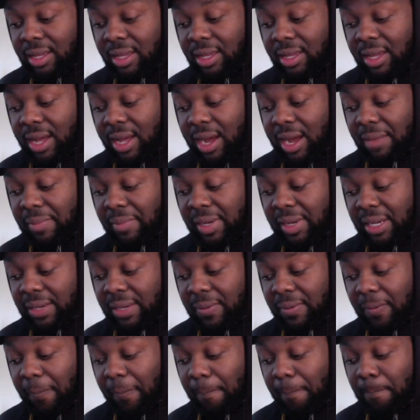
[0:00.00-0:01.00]
I
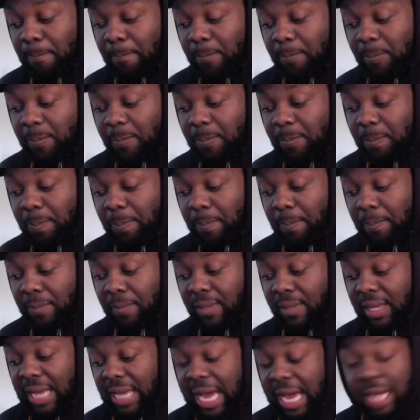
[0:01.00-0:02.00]
mean,
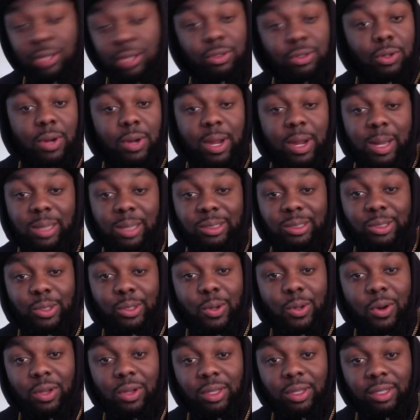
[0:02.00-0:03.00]
I don't know how else to
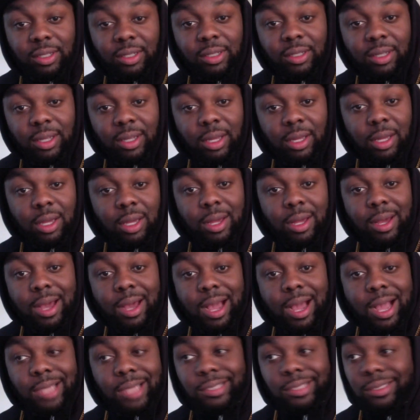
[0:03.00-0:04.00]
call it.
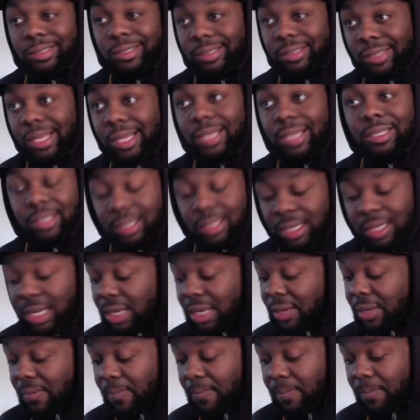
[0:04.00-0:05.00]
That's a stingy
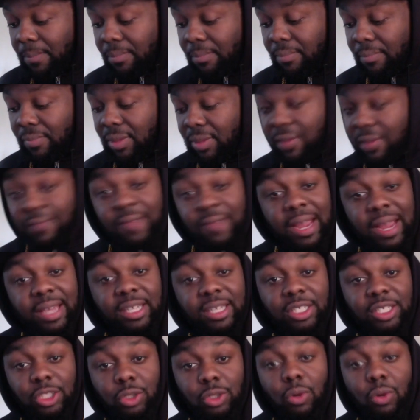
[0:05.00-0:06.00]
team. The
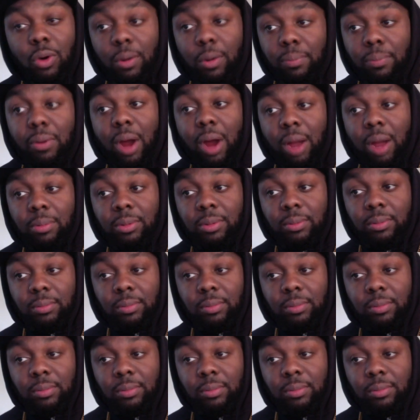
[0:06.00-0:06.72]
Vikings are a problem.